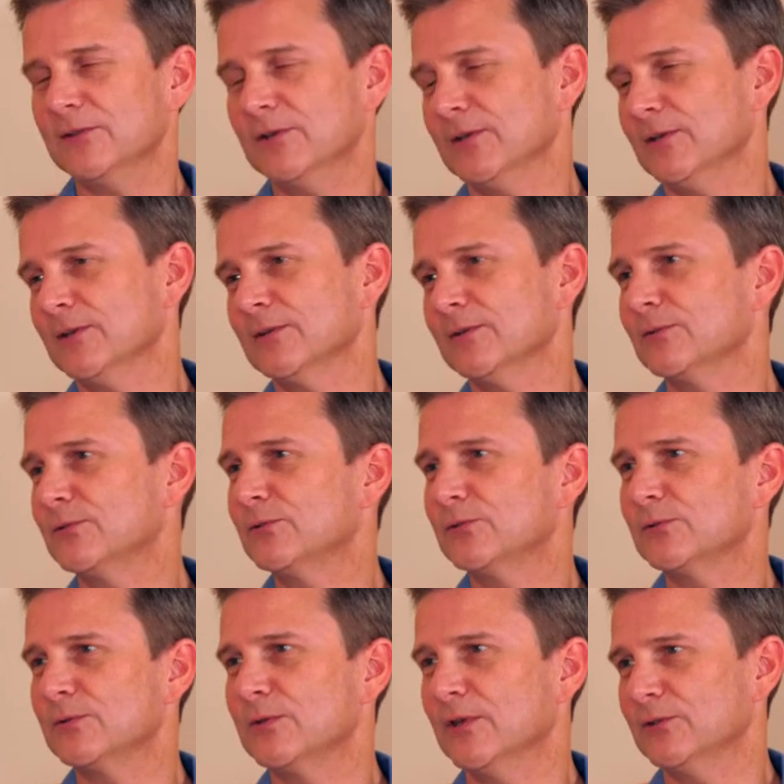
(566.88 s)
a,
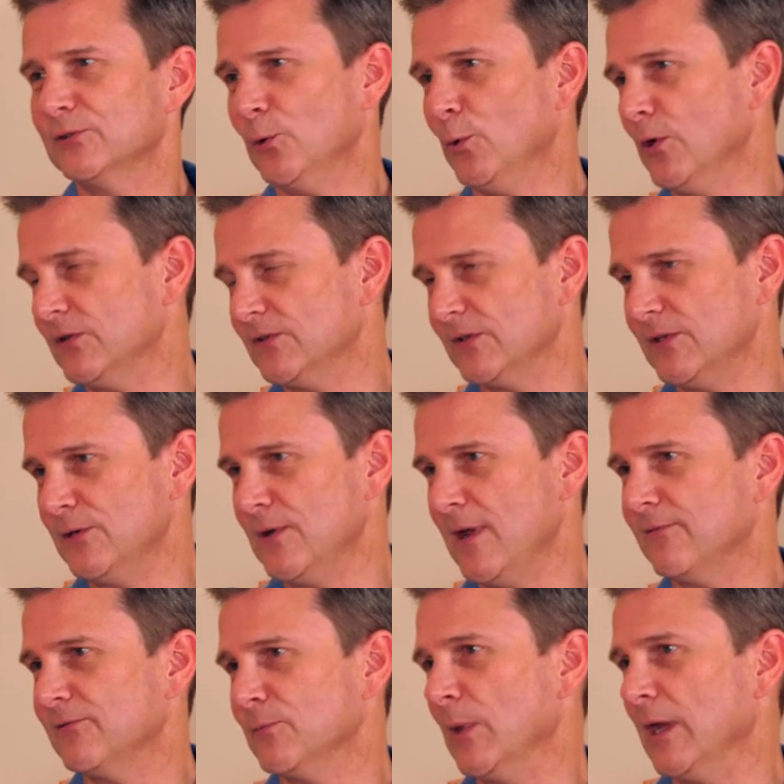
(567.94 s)
a choice that you
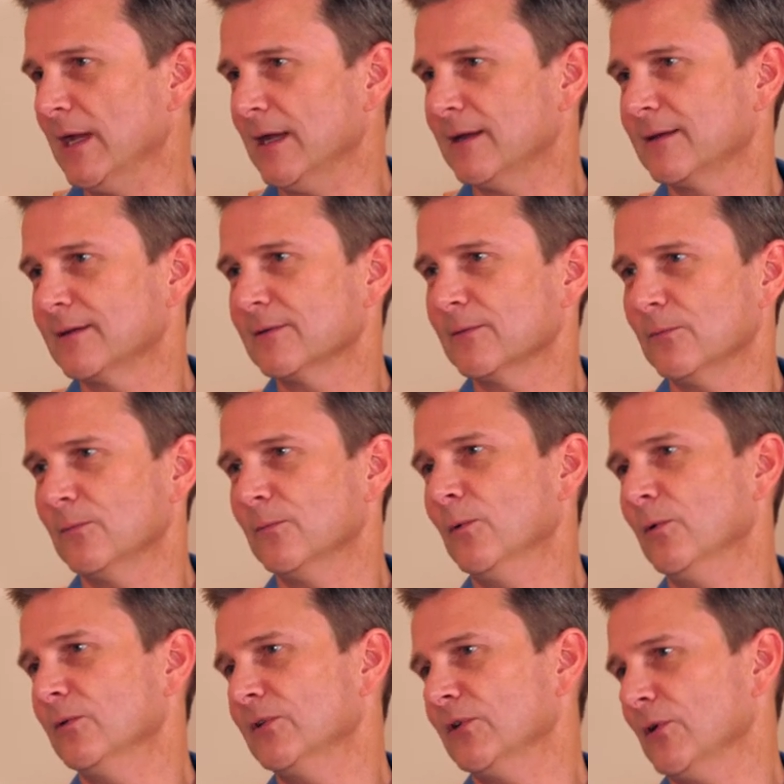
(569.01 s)
have to make.
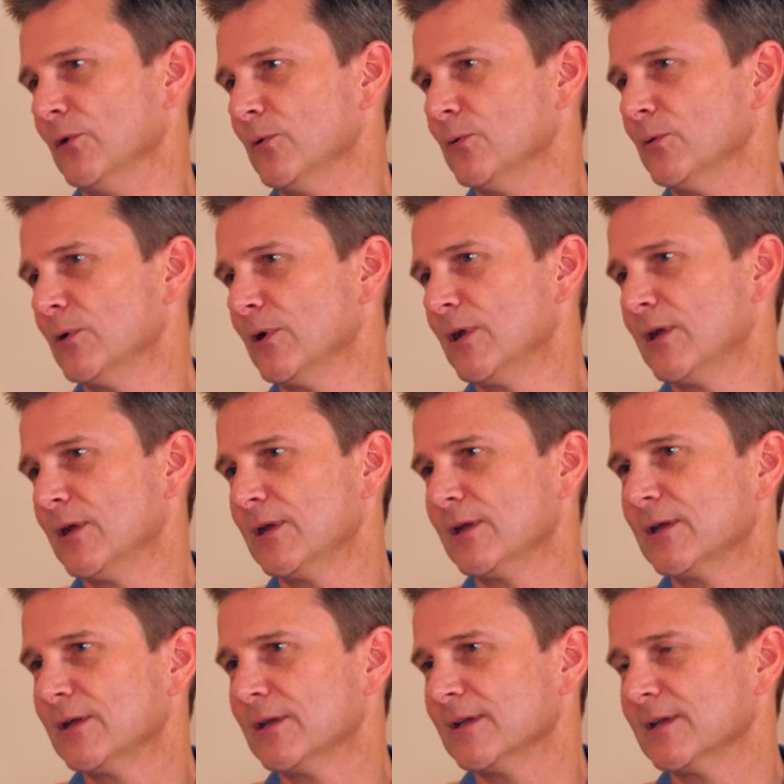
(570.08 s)
So
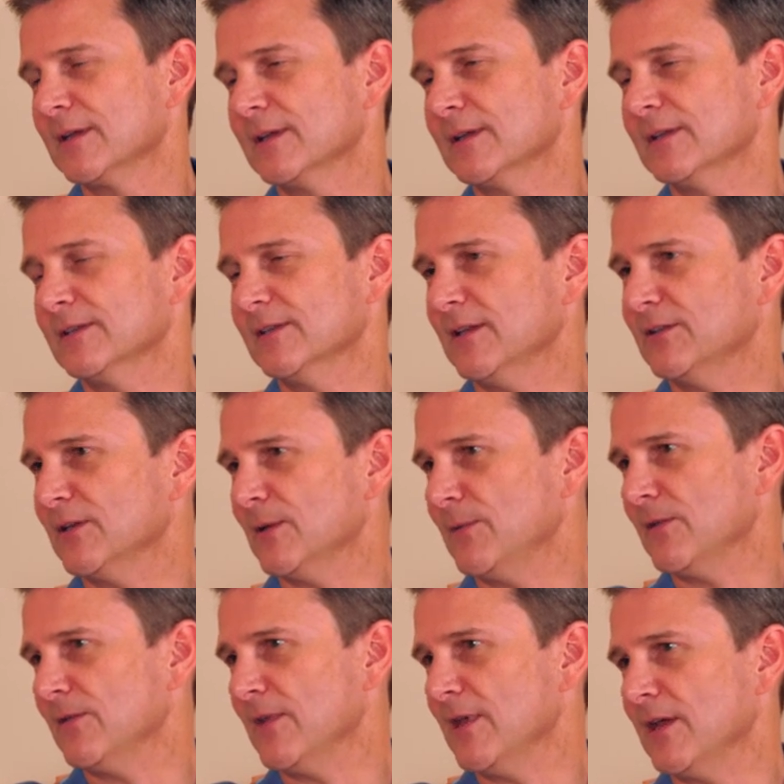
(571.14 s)
is that
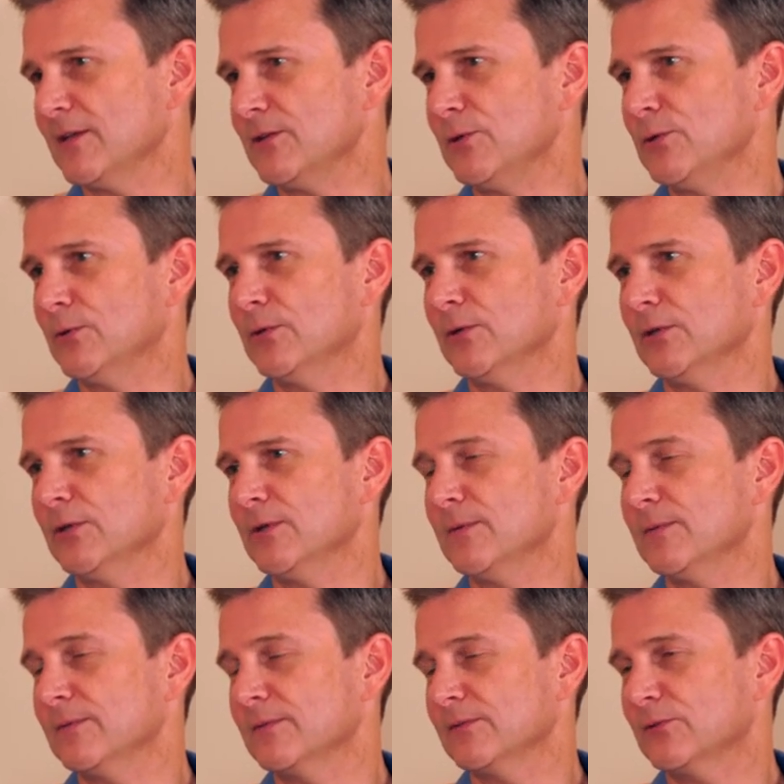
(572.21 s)
something that you could
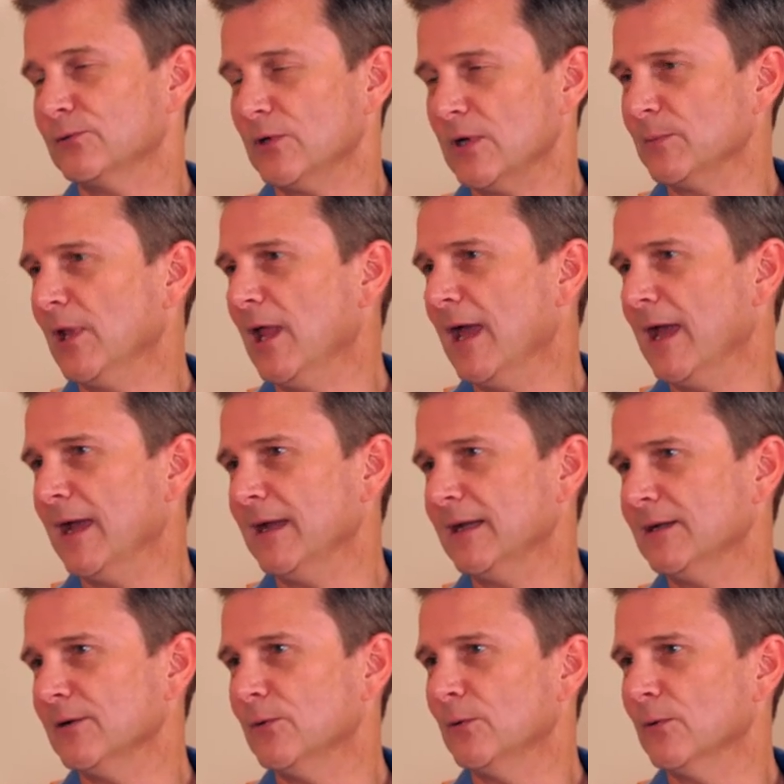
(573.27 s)

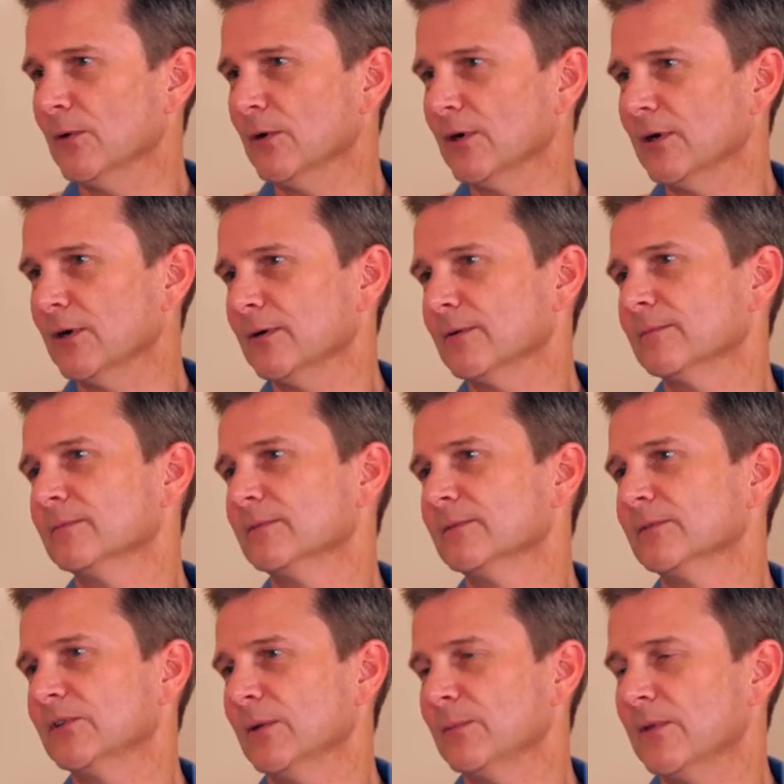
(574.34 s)
streamline or
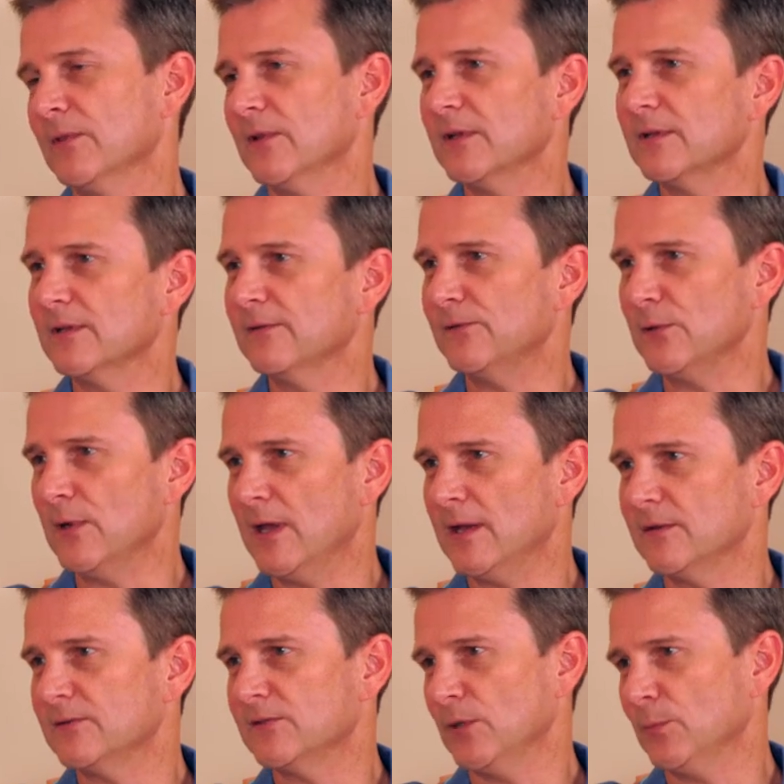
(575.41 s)
something that if you had
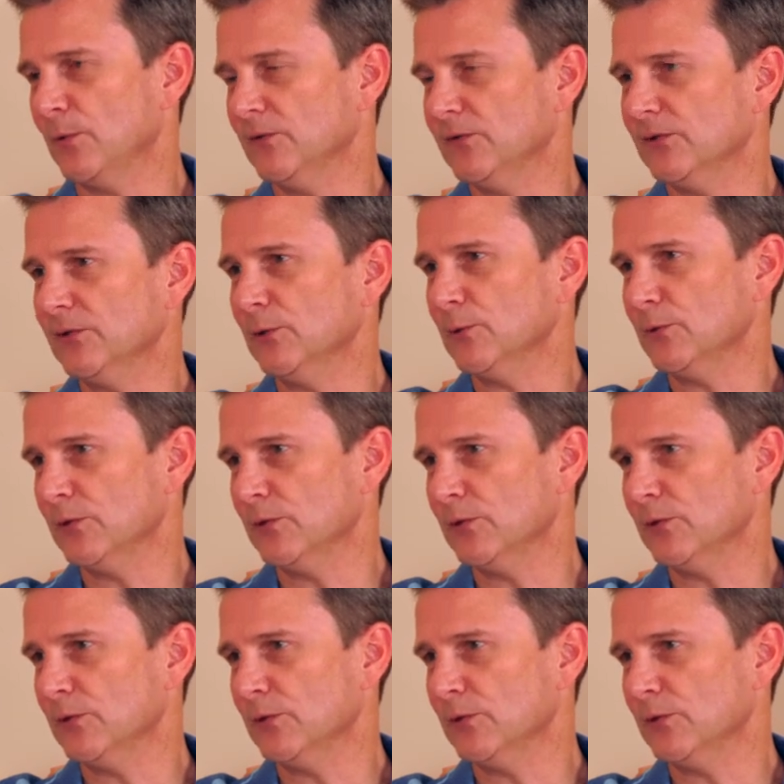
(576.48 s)
a simple yeah, solution?